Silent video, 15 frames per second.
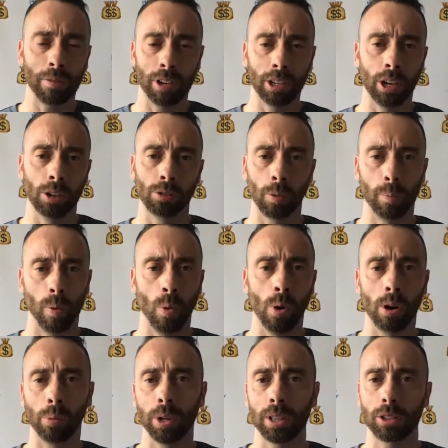a good rapport
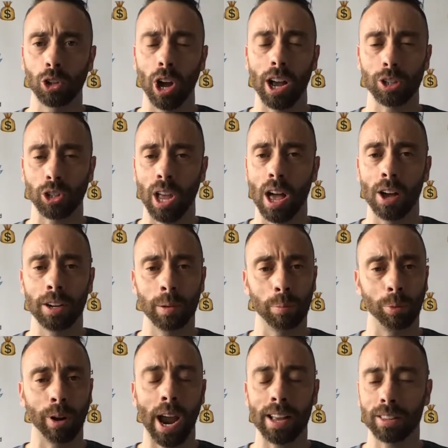with Josh Allen in
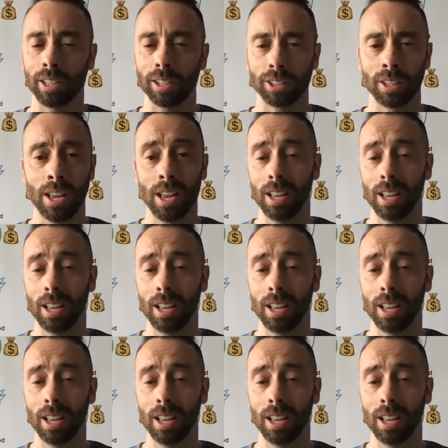practice.